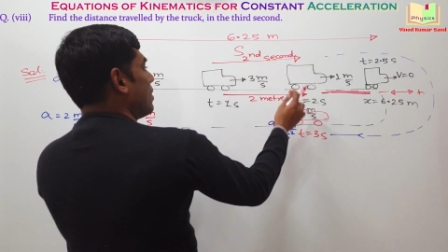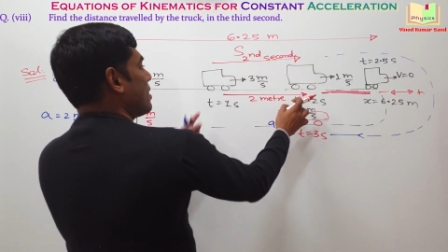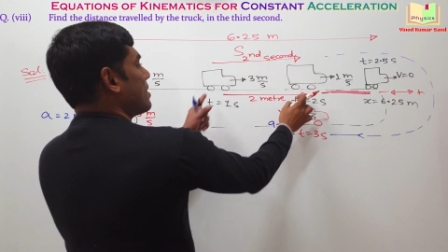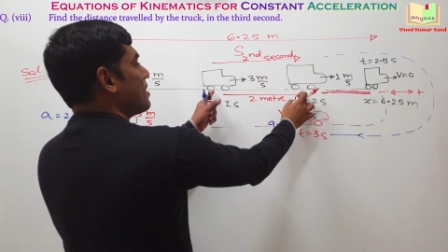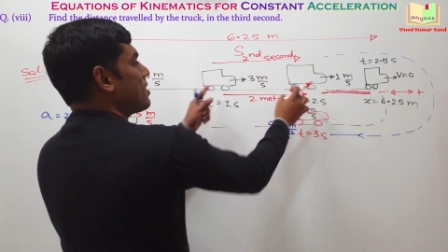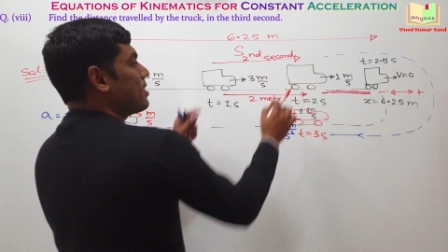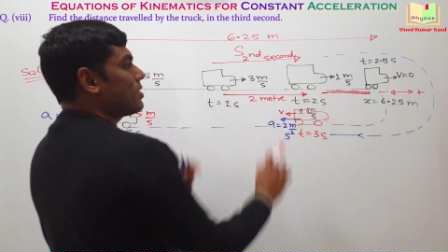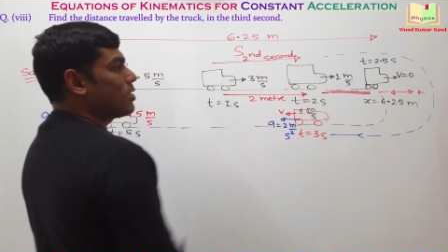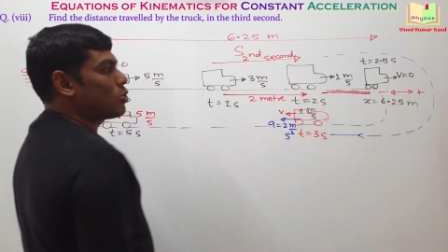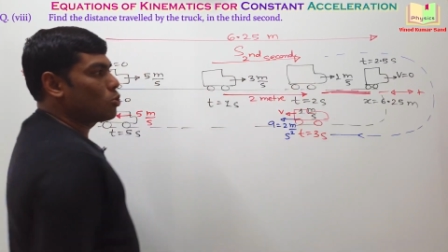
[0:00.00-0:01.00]
this
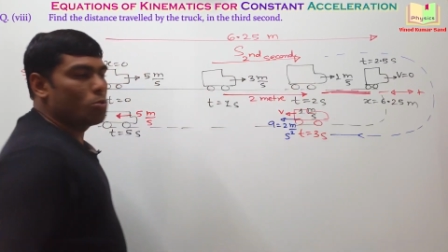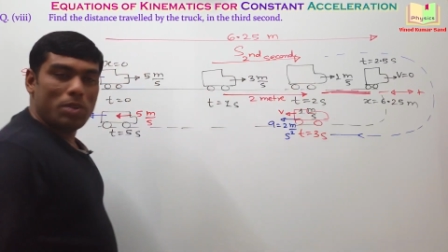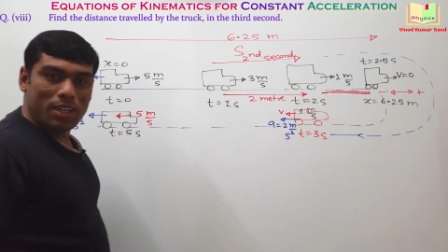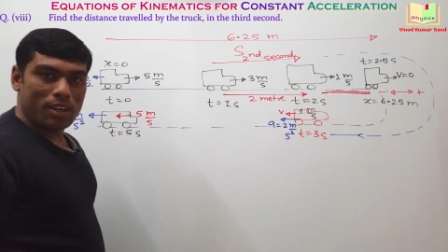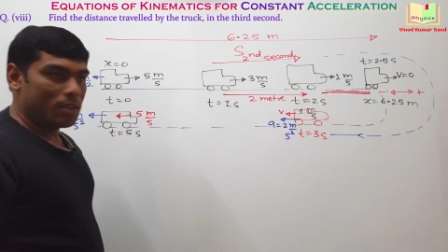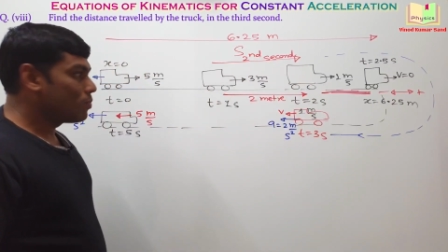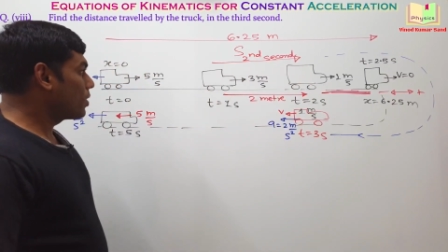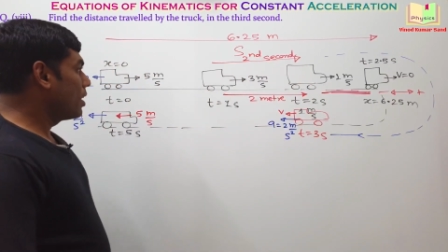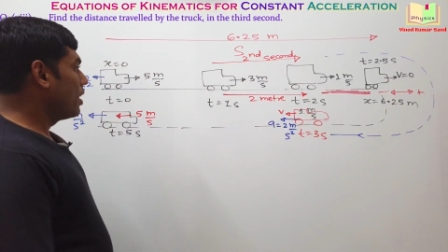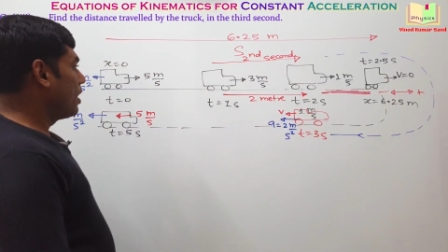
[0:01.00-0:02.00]
distance is 2 meter.
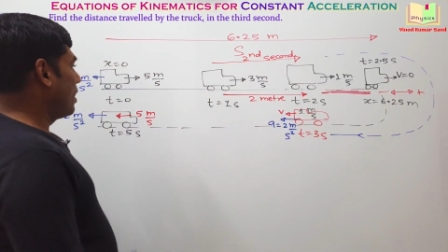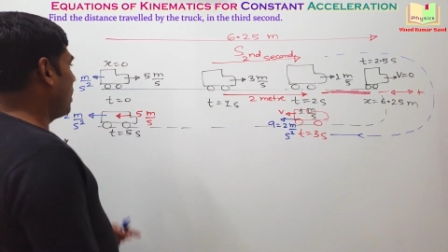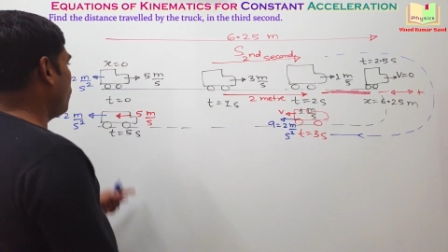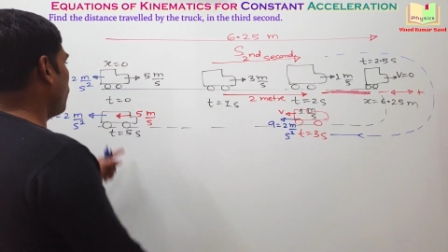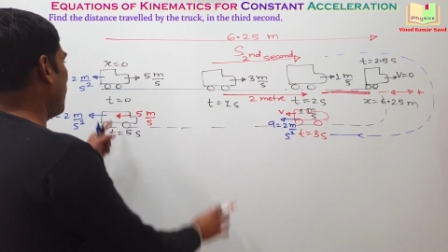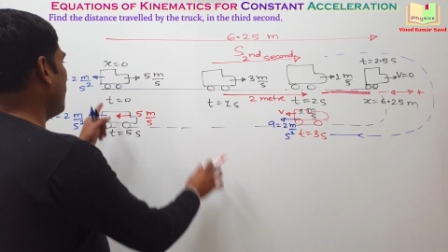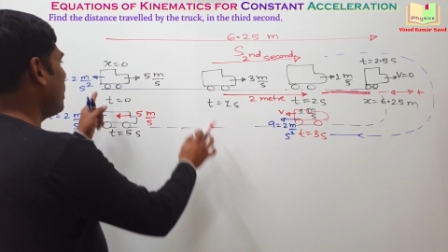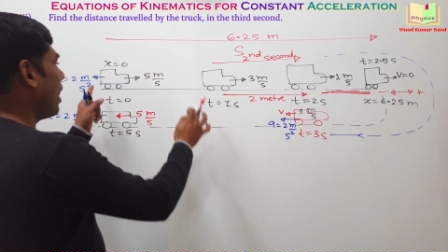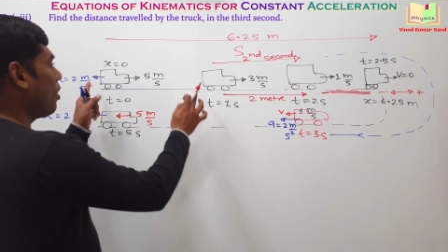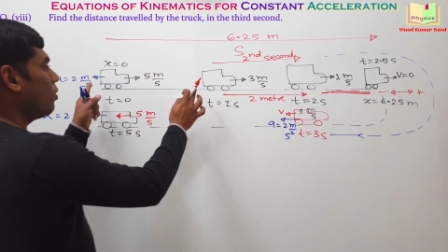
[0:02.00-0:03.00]
If
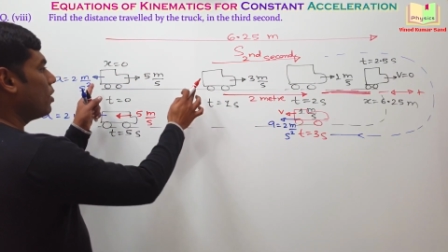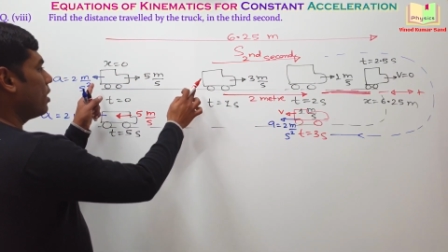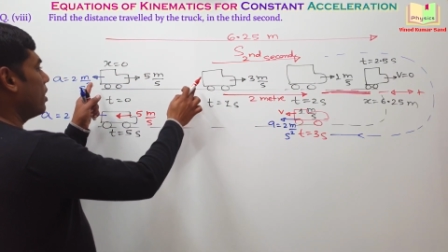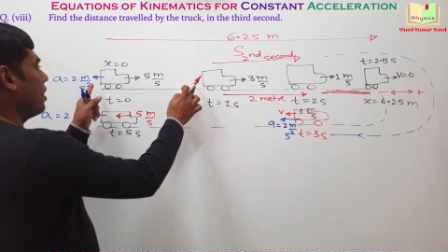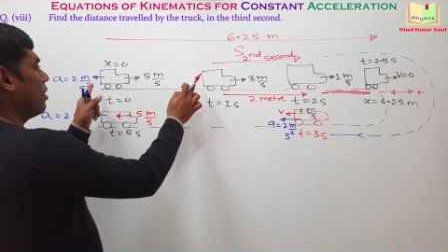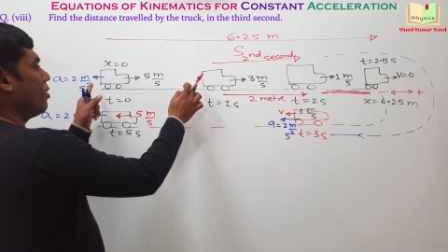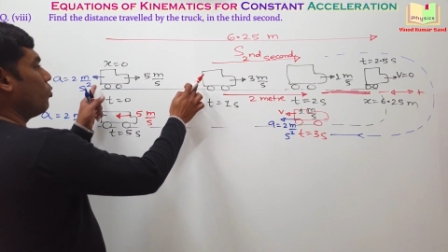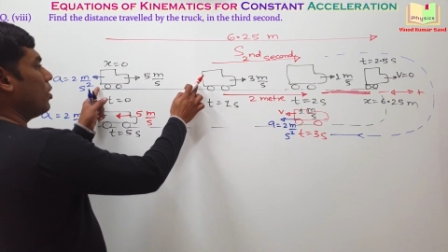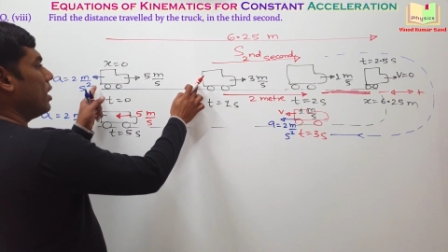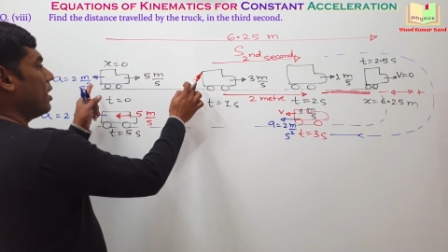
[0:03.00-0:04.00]
anyhow
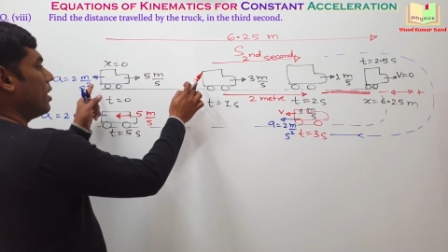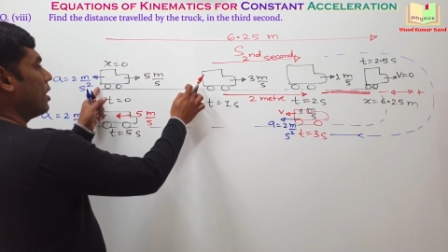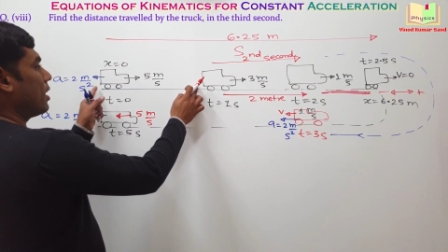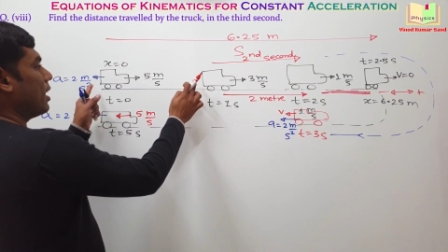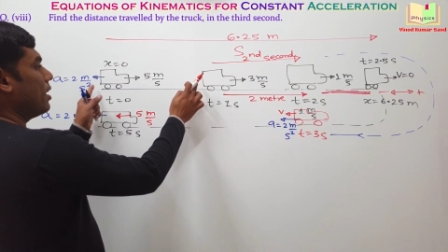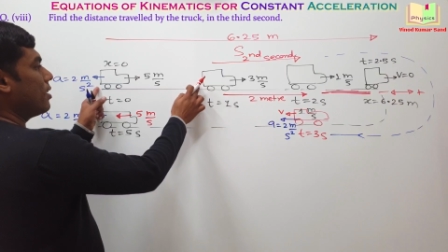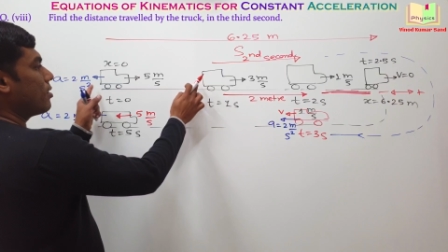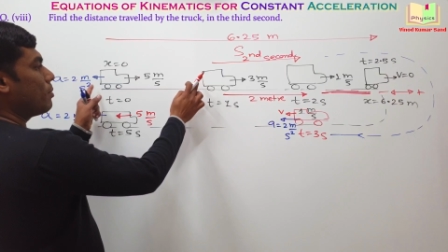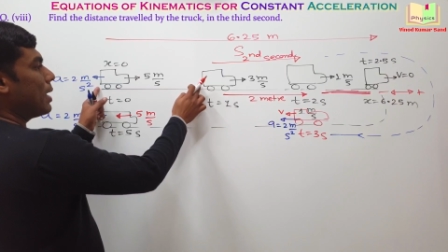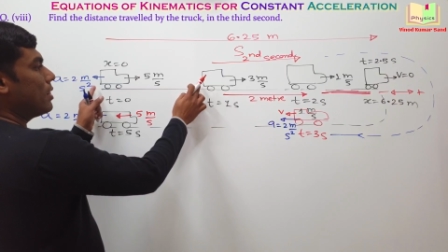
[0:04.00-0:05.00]
we can
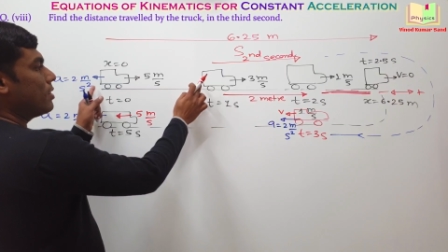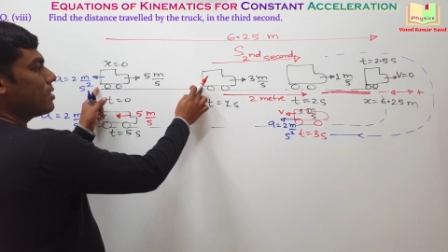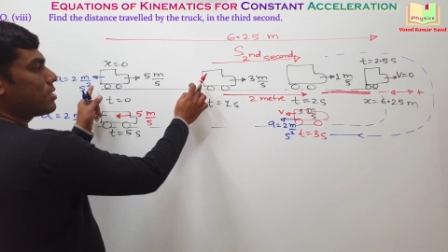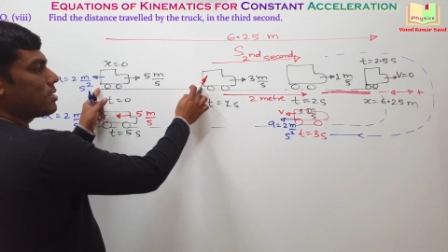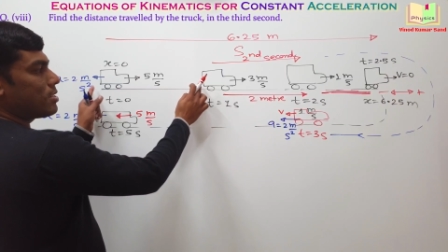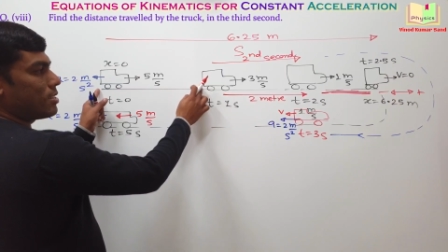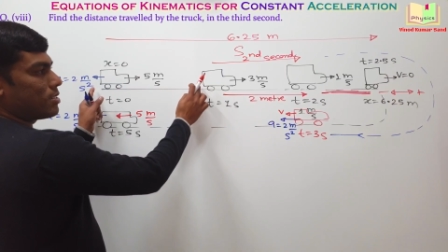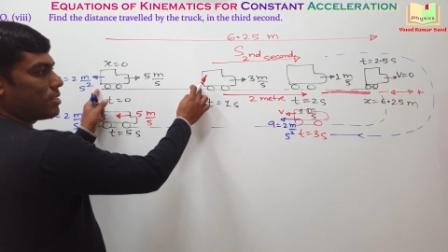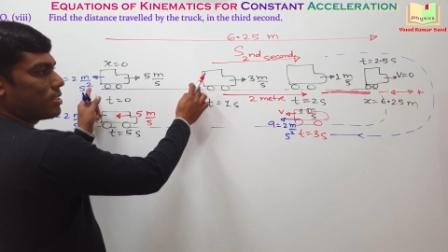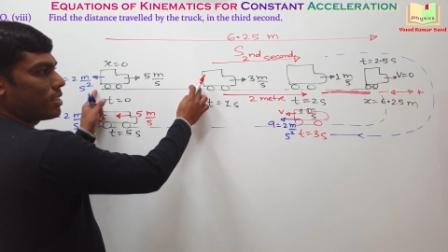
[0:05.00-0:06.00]
determine this
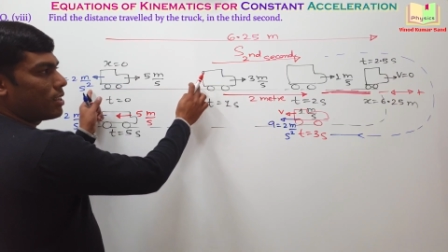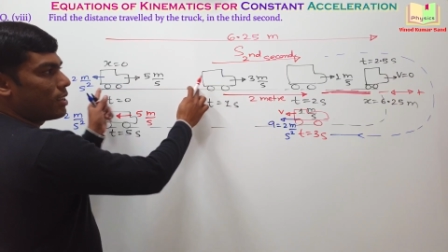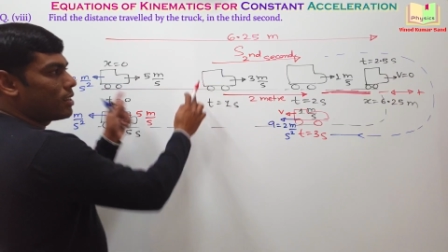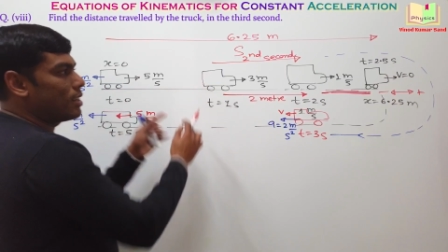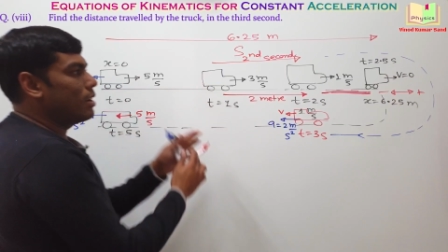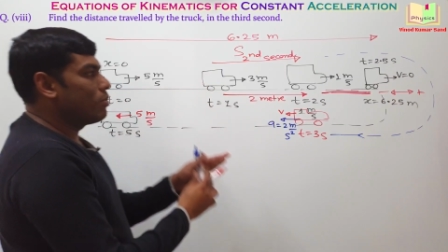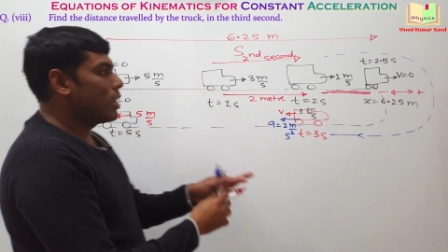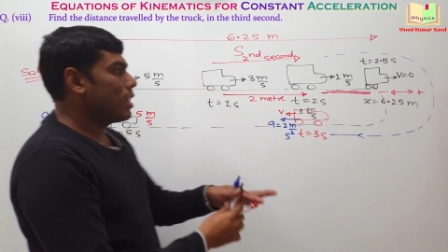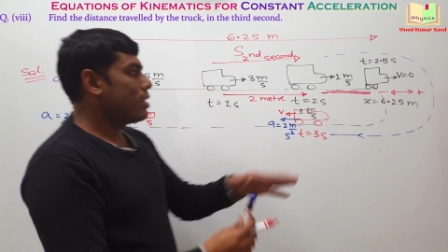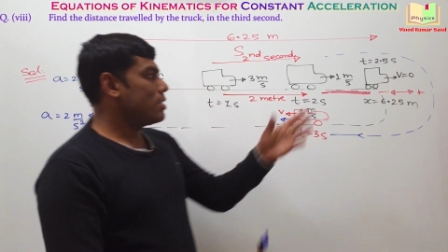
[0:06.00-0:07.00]
distance, then we
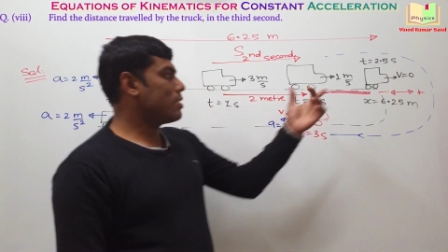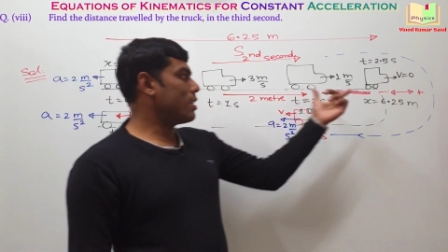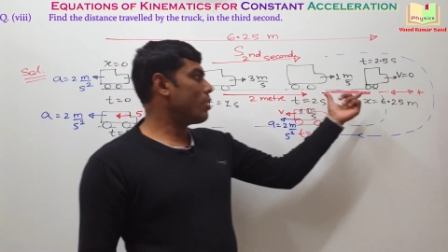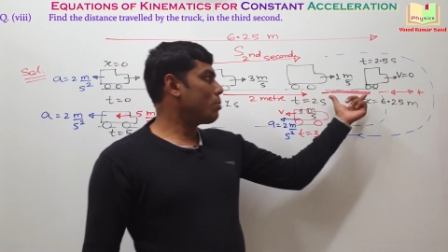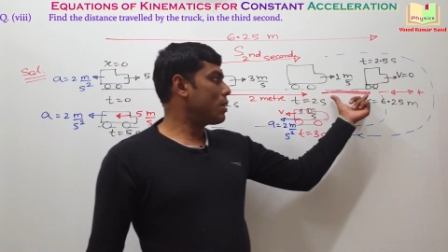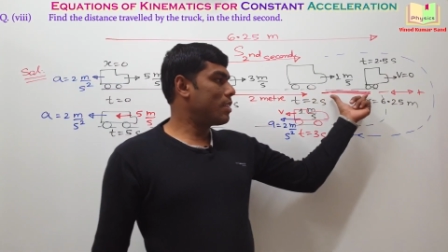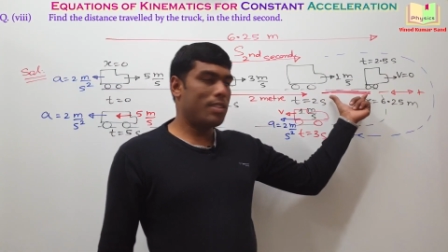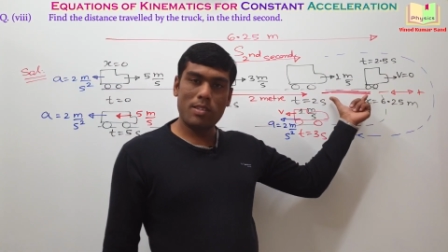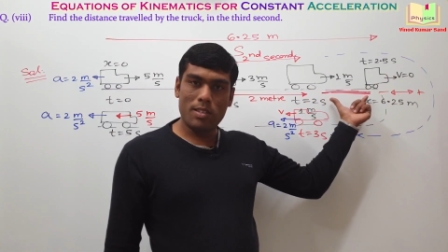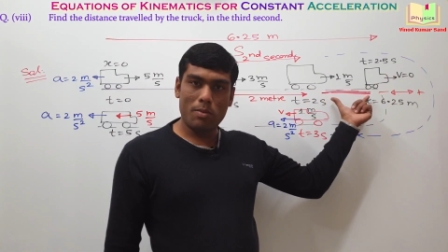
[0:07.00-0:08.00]
can easily
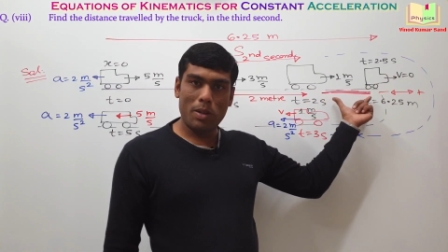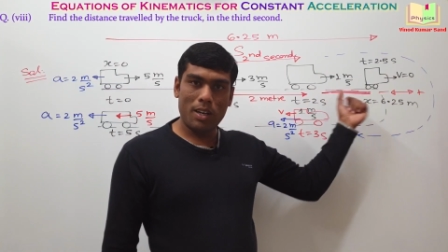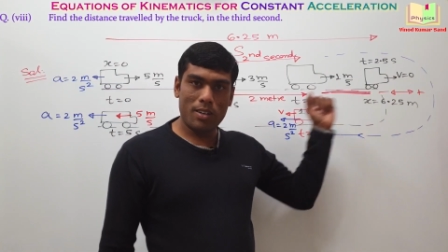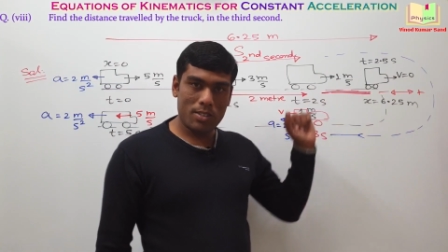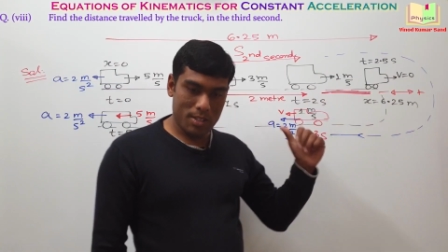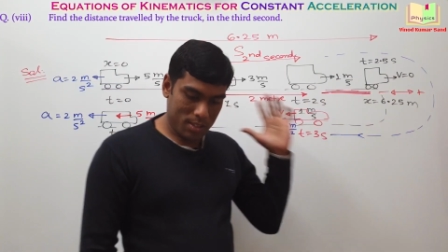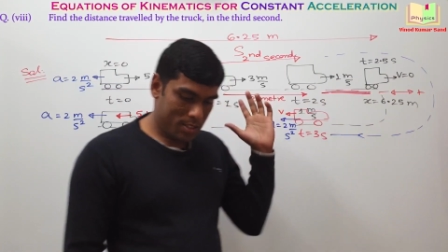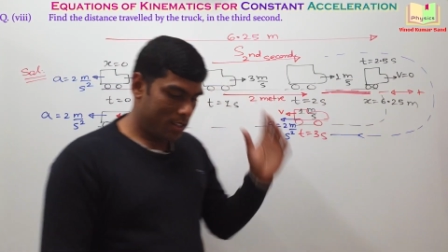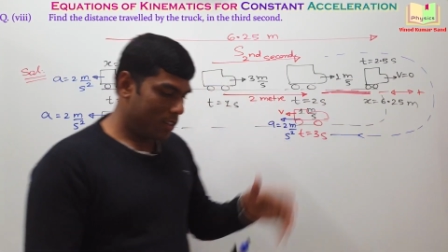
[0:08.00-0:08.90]
obtain this remaining distance.